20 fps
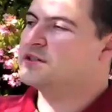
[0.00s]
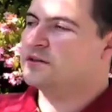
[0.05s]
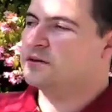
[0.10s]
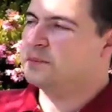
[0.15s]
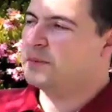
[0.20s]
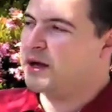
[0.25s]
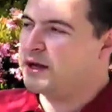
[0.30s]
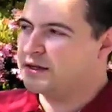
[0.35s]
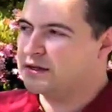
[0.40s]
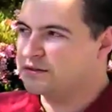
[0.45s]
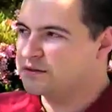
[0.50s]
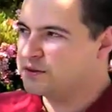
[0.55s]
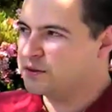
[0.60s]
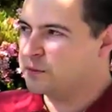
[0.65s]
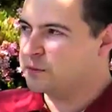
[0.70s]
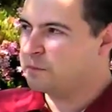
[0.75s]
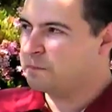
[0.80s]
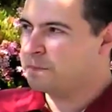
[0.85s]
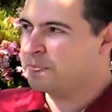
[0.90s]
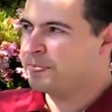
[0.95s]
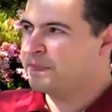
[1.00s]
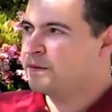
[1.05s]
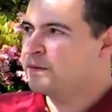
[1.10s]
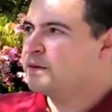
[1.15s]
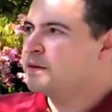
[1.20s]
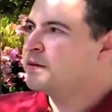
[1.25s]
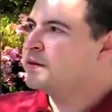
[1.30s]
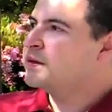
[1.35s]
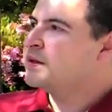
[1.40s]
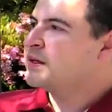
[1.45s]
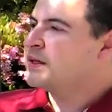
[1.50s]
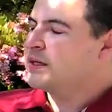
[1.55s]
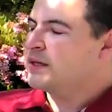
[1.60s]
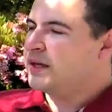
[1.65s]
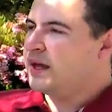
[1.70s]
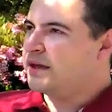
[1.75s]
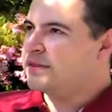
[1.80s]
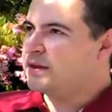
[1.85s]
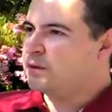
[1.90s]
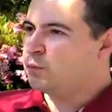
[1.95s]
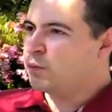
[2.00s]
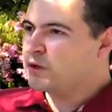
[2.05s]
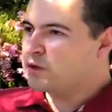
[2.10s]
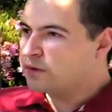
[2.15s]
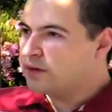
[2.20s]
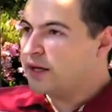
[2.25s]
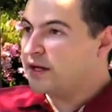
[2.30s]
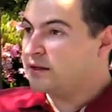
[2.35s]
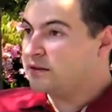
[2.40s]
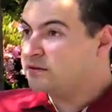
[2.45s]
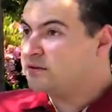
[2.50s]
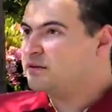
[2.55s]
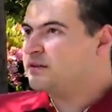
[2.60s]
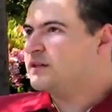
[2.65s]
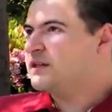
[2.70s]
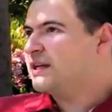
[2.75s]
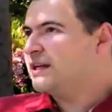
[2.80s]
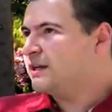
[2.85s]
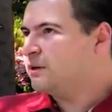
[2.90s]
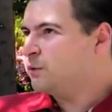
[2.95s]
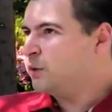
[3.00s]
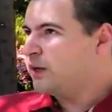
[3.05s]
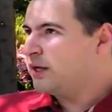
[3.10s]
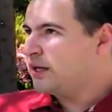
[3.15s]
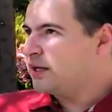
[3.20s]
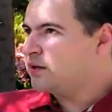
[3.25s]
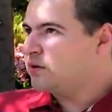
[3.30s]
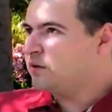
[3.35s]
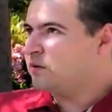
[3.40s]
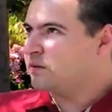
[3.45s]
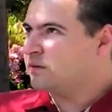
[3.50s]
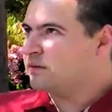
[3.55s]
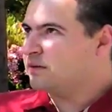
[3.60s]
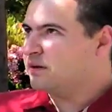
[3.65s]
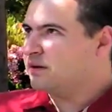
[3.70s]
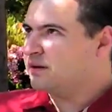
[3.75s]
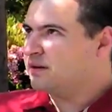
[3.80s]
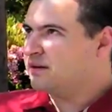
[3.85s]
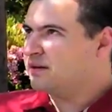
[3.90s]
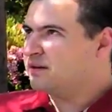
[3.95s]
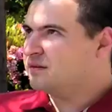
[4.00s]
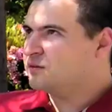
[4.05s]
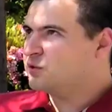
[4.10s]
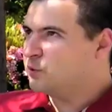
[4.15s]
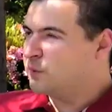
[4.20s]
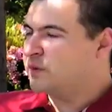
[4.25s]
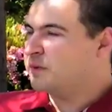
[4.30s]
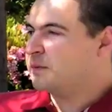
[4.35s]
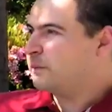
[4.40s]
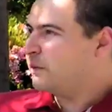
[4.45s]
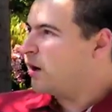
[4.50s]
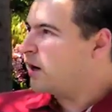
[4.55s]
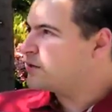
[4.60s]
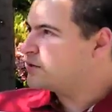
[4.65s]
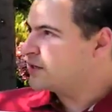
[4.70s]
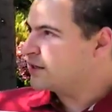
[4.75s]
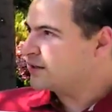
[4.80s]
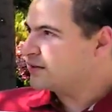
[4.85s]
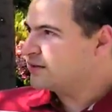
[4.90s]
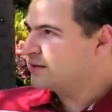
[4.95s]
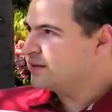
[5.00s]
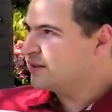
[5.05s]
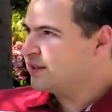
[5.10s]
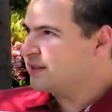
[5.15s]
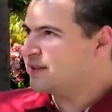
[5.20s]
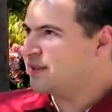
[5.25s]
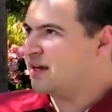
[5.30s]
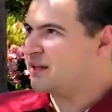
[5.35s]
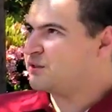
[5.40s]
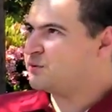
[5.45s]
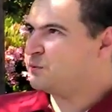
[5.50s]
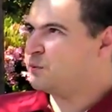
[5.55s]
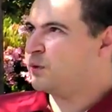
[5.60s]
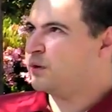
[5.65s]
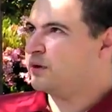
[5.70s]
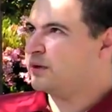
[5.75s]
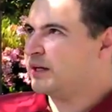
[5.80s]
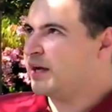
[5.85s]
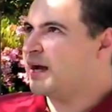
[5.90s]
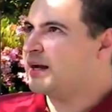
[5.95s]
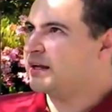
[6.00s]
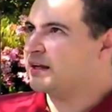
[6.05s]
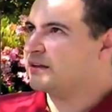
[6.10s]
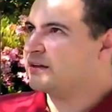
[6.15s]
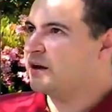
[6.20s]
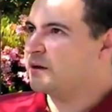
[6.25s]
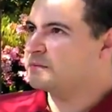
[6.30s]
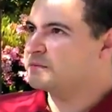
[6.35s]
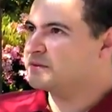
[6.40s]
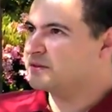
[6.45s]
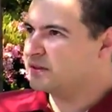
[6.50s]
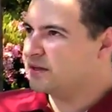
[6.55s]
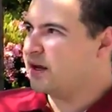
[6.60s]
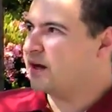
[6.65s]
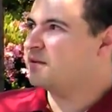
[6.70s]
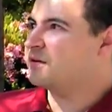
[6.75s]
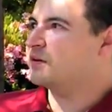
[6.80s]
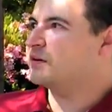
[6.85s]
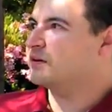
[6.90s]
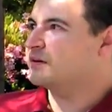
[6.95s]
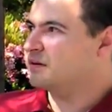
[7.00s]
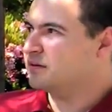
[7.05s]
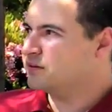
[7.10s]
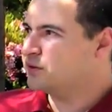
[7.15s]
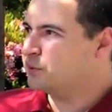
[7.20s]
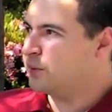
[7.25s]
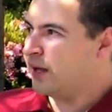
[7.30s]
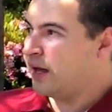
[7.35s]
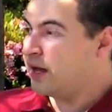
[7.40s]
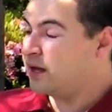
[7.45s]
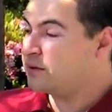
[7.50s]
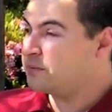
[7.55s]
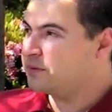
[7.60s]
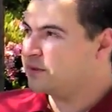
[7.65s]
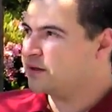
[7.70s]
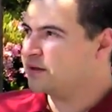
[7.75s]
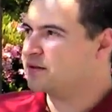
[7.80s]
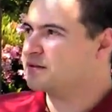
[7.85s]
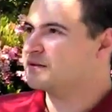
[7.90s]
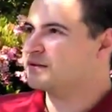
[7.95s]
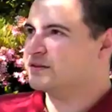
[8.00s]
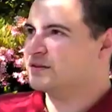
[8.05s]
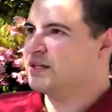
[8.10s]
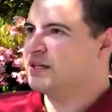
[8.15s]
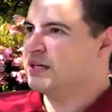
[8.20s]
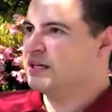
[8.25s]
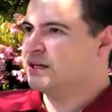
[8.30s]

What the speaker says: that you're buying into, and then when you get into the nitty-gritty and you're doing the project, that's where it kind of comes together to a head, because